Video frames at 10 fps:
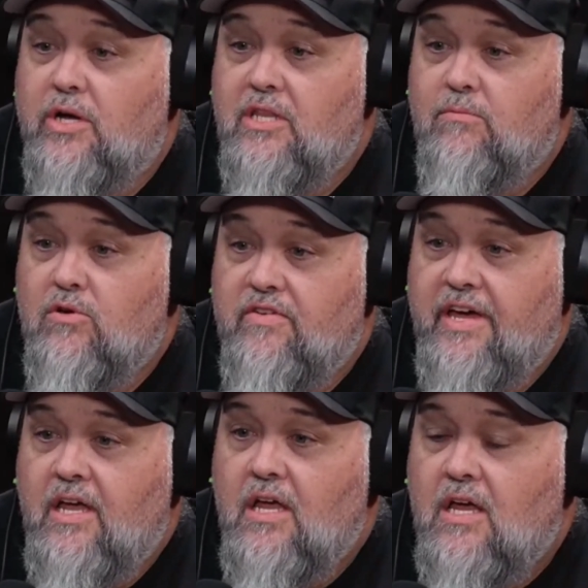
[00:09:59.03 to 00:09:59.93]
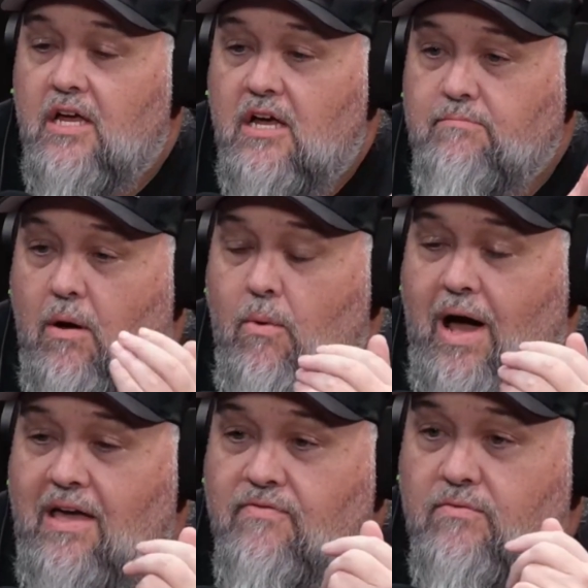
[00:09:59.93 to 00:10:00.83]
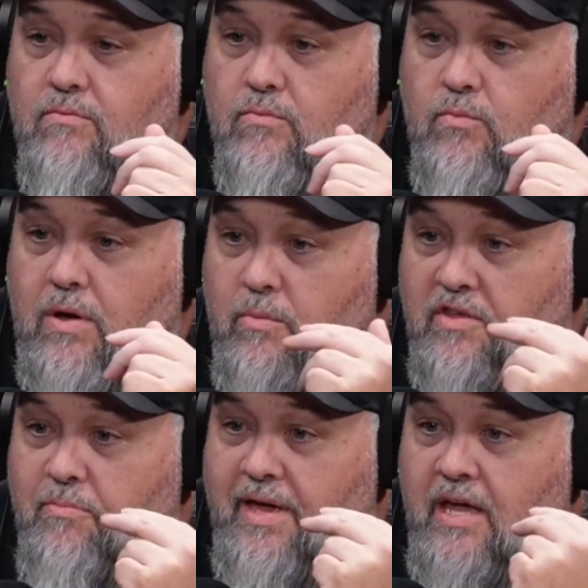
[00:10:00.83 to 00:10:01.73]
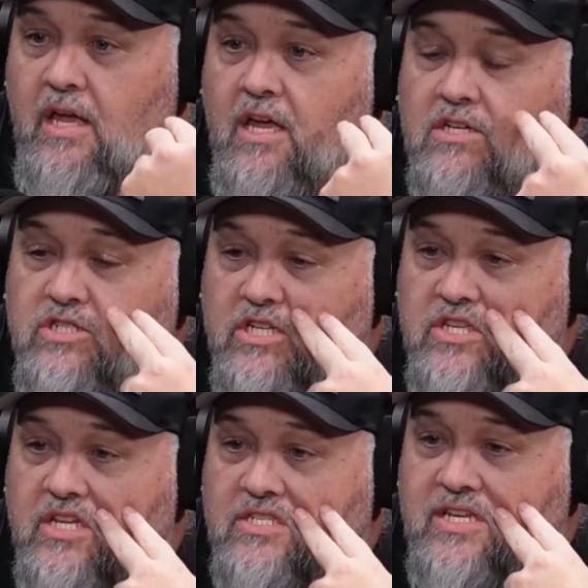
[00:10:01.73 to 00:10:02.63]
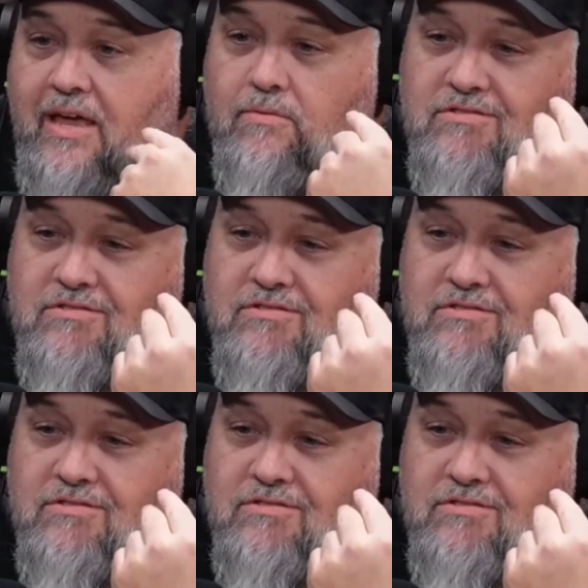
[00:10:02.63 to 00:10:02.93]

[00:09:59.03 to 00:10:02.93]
the movie. My wife went with me. She's gonna say it was